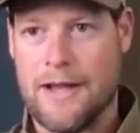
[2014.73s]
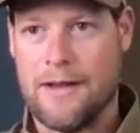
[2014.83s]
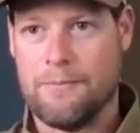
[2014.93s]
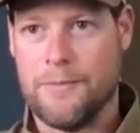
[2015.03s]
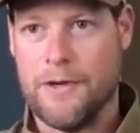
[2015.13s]

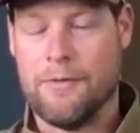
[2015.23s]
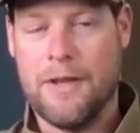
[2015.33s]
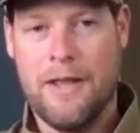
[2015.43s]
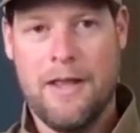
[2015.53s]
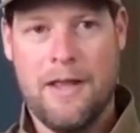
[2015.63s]

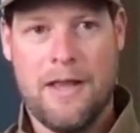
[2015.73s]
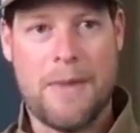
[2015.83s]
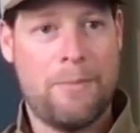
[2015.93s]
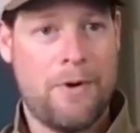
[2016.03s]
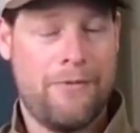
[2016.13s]
In
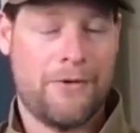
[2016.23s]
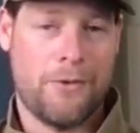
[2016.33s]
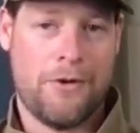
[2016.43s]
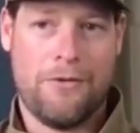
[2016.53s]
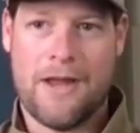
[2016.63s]
my perfect
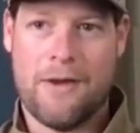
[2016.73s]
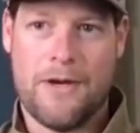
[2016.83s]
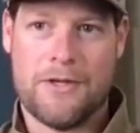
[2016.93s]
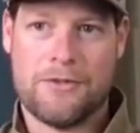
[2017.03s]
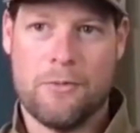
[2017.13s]
world, I
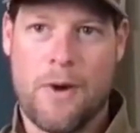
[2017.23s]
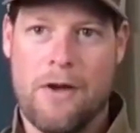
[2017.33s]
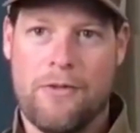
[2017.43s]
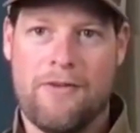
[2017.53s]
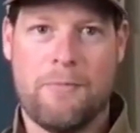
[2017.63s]
wish
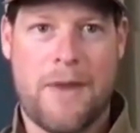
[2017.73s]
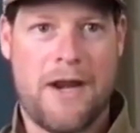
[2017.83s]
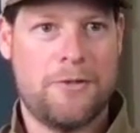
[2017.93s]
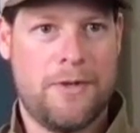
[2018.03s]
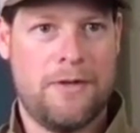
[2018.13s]
wildlife
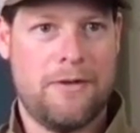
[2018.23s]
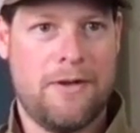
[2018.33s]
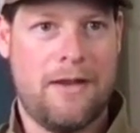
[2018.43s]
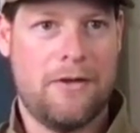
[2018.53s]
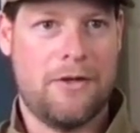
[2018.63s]
management
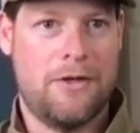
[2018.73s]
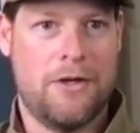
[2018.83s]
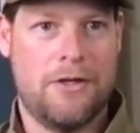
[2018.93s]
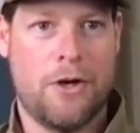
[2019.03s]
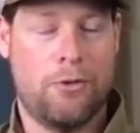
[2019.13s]

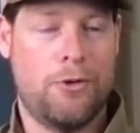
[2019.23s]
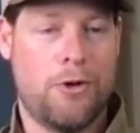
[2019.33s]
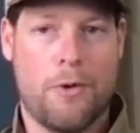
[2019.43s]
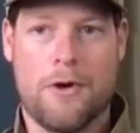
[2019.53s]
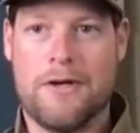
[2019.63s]
could go
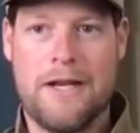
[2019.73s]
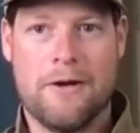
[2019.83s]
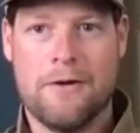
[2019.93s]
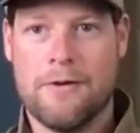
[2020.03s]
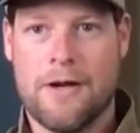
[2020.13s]
nowhere
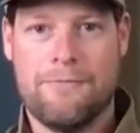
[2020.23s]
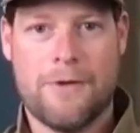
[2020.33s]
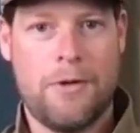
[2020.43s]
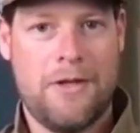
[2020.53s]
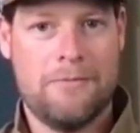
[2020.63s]
near a
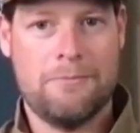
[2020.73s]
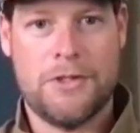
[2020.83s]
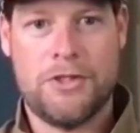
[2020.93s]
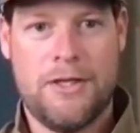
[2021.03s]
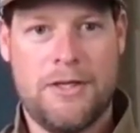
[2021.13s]
voting
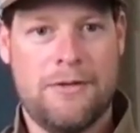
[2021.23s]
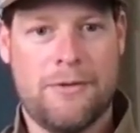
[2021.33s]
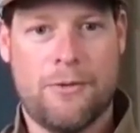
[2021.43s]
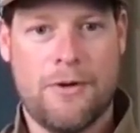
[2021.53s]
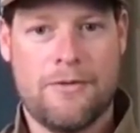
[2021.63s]
machine
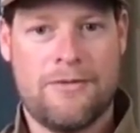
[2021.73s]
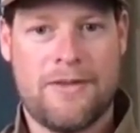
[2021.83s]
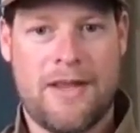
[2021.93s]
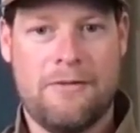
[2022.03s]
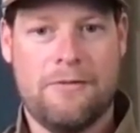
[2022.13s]
or
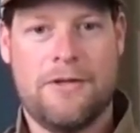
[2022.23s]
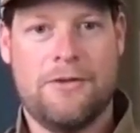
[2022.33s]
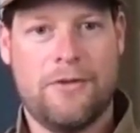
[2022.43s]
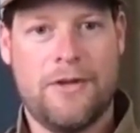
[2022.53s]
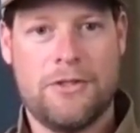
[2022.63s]
state
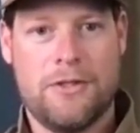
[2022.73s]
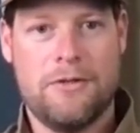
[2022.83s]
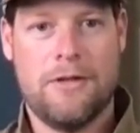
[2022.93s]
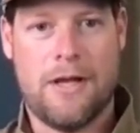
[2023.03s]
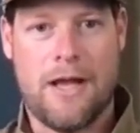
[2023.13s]

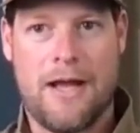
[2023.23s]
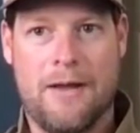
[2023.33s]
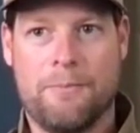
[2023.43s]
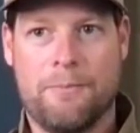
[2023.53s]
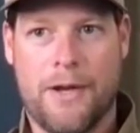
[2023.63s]
legislation,
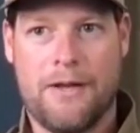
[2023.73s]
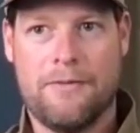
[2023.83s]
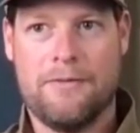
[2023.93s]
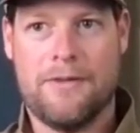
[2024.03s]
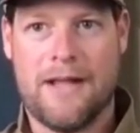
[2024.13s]

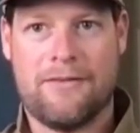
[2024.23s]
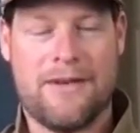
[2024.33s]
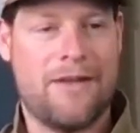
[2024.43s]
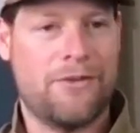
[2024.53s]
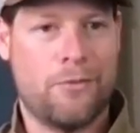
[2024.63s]
but
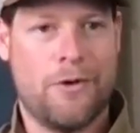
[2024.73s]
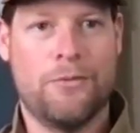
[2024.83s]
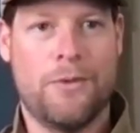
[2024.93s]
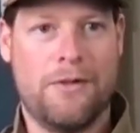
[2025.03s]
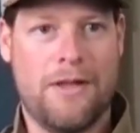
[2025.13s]
that's not the
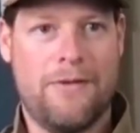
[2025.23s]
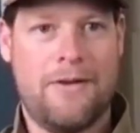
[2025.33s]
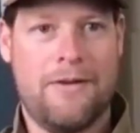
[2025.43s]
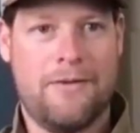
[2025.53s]
world we live in.